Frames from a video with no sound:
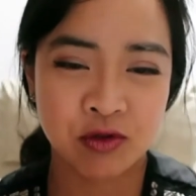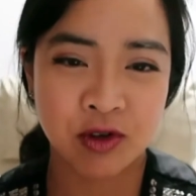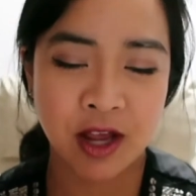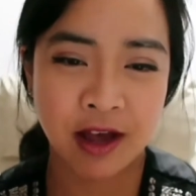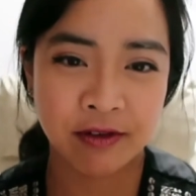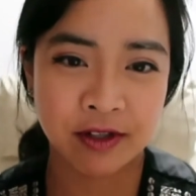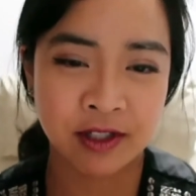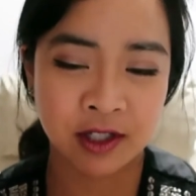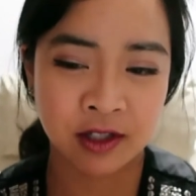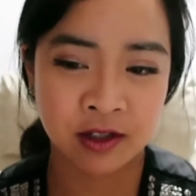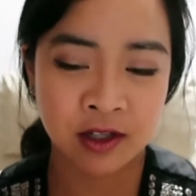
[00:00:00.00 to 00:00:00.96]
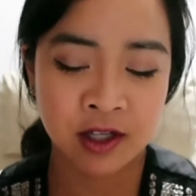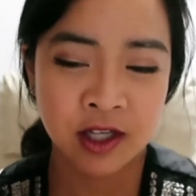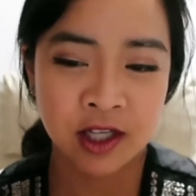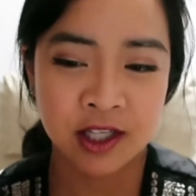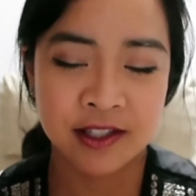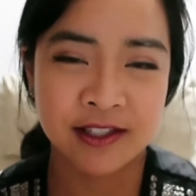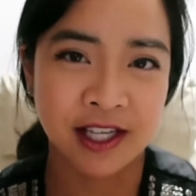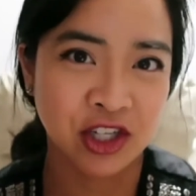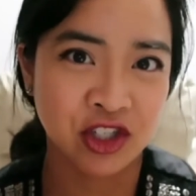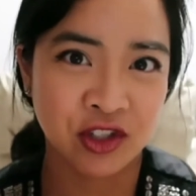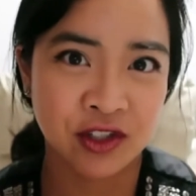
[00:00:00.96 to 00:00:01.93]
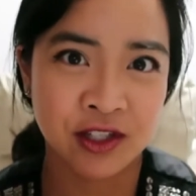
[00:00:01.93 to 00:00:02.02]
have it done in
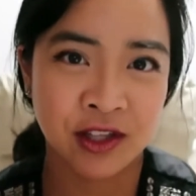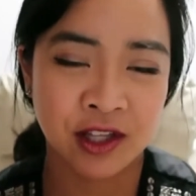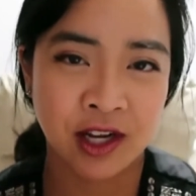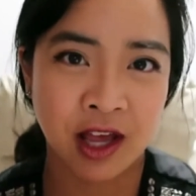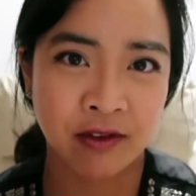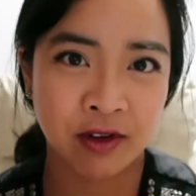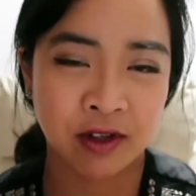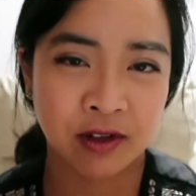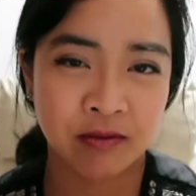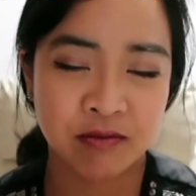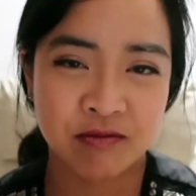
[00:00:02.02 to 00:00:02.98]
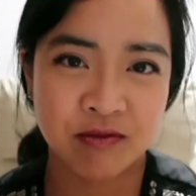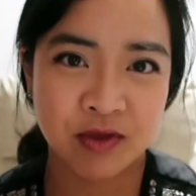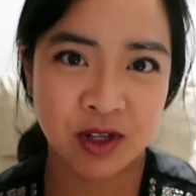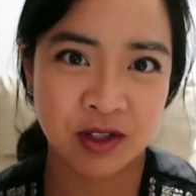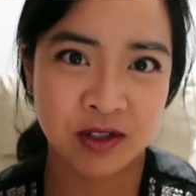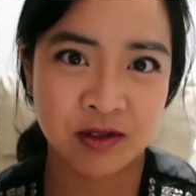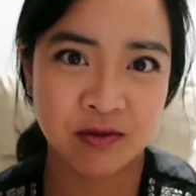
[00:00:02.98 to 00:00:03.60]
sections and then have it